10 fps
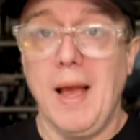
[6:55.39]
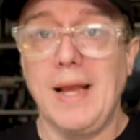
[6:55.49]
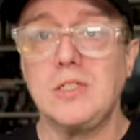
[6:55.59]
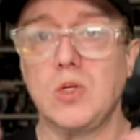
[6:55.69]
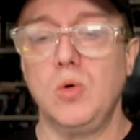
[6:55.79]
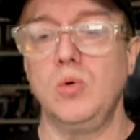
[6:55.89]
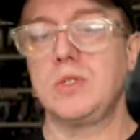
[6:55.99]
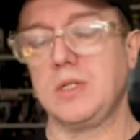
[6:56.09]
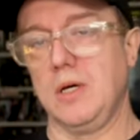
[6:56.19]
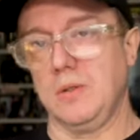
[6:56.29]
And it's
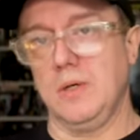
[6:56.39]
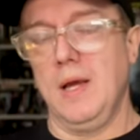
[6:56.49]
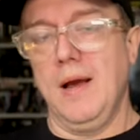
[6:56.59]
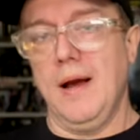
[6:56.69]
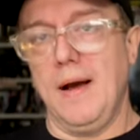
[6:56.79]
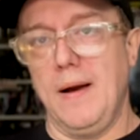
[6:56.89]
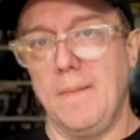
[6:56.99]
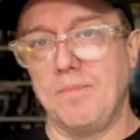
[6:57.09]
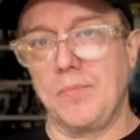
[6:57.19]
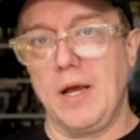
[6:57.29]
also
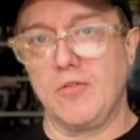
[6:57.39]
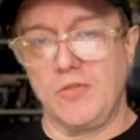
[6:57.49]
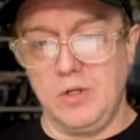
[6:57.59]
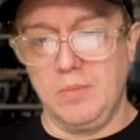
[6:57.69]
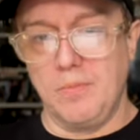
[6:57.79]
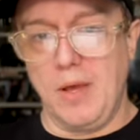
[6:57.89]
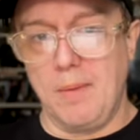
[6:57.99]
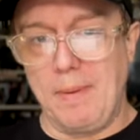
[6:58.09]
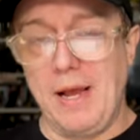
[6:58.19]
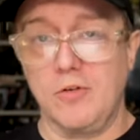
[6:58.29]
um, a film
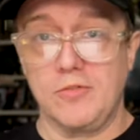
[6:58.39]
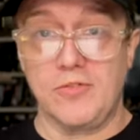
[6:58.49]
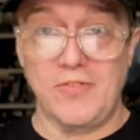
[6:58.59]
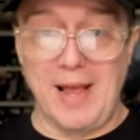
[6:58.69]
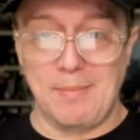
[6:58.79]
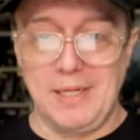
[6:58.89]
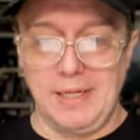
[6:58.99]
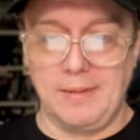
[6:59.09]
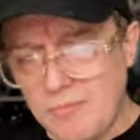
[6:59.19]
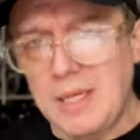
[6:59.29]
about family.